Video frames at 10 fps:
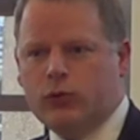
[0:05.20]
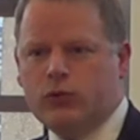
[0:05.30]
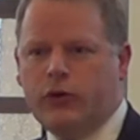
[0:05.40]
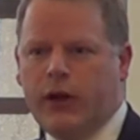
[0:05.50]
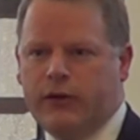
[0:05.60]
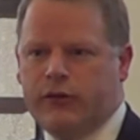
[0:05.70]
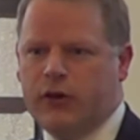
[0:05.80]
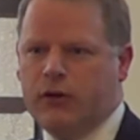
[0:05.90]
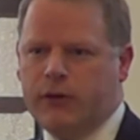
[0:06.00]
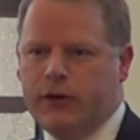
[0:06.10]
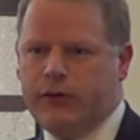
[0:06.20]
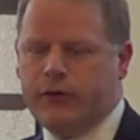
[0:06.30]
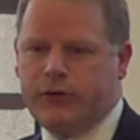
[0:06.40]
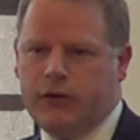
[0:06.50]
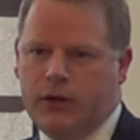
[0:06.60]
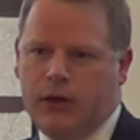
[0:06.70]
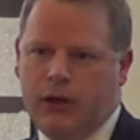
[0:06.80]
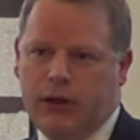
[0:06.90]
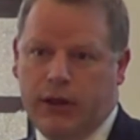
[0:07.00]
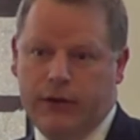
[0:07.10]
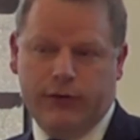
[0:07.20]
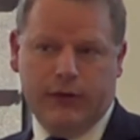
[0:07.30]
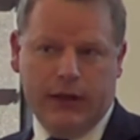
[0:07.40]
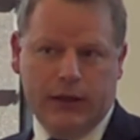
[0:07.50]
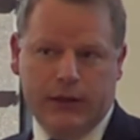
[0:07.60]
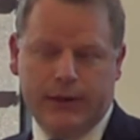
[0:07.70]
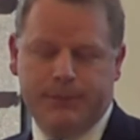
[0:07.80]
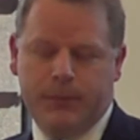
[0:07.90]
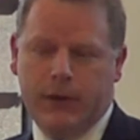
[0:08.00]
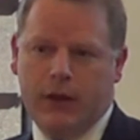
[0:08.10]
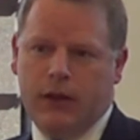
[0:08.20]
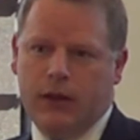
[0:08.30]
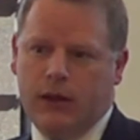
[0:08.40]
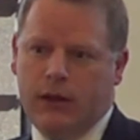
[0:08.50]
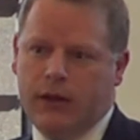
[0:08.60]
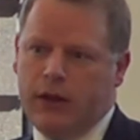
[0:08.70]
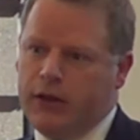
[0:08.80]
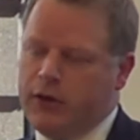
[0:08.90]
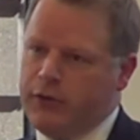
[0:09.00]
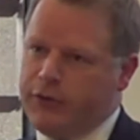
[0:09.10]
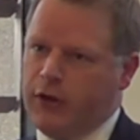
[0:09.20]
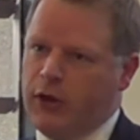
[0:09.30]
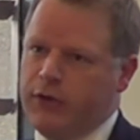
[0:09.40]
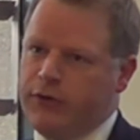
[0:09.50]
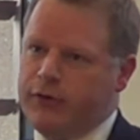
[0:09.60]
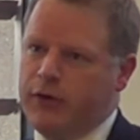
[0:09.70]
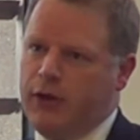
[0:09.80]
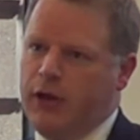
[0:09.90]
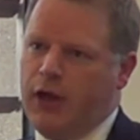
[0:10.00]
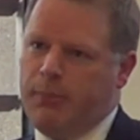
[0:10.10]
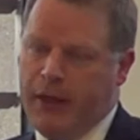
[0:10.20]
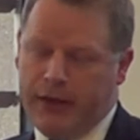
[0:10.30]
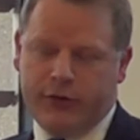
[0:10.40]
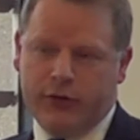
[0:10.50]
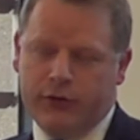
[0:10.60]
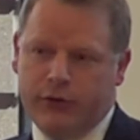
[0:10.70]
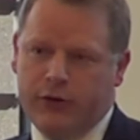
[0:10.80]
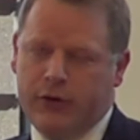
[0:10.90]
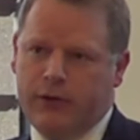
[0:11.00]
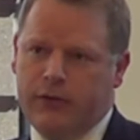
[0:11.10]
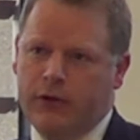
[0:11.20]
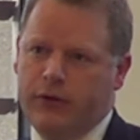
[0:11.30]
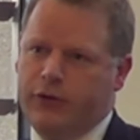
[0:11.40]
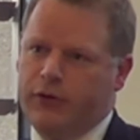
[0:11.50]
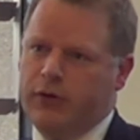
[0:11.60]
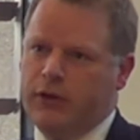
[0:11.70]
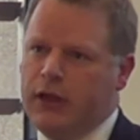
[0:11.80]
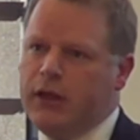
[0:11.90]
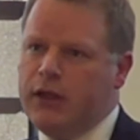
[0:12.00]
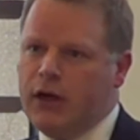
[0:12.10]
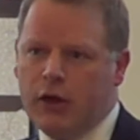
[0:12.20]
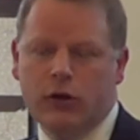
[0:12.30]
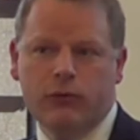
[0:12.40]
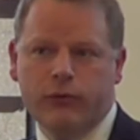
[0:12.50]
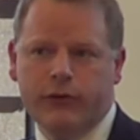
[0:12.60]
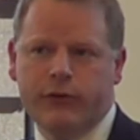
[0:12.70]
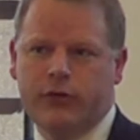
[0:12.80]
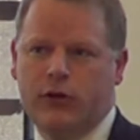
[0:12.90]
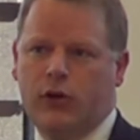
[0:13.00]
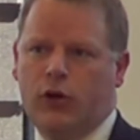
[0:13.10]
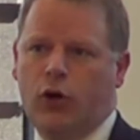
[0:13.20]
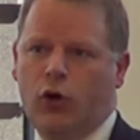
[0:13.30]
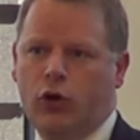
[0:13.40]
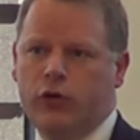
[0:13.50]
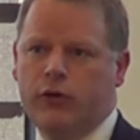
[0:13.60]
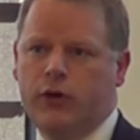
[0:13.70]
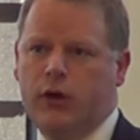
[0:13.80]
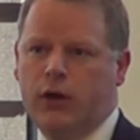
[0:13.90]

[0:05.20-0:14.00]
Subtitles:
called Actavis against Lilly. It concerns a patent that Lilly owns on